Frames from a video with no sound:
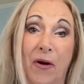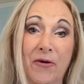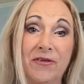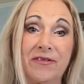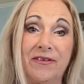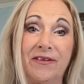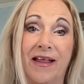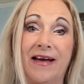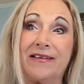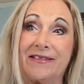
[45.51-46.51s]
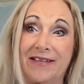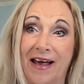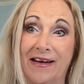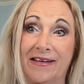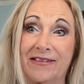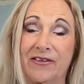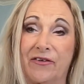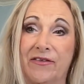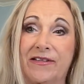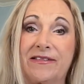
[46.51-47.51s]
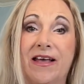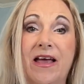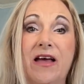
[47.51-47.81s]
personalized styling service.